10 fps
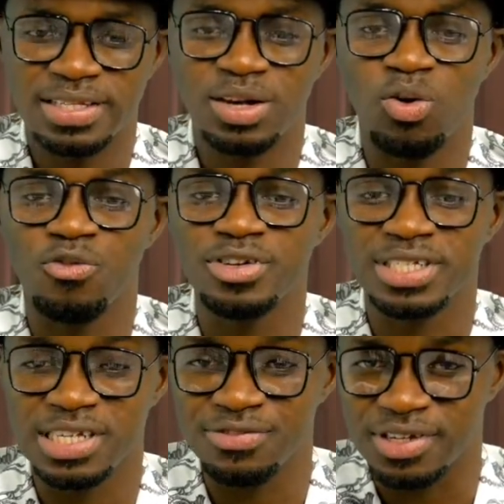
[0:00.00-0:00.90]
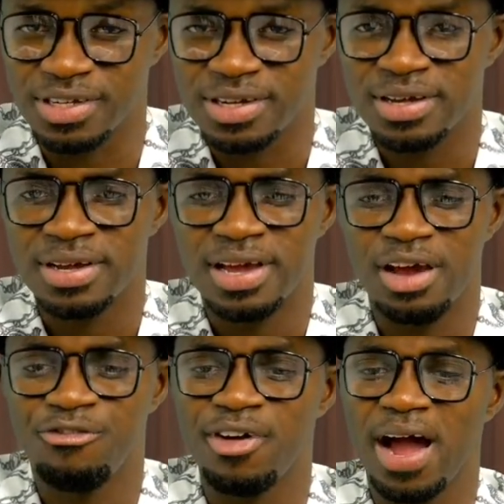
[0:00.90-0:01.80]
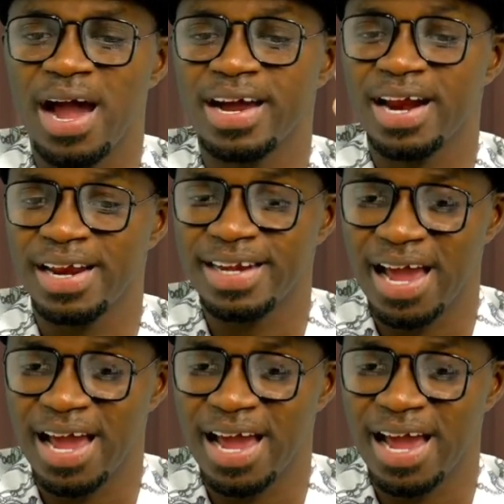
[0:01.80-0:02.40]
Kofi TV efa Agradaa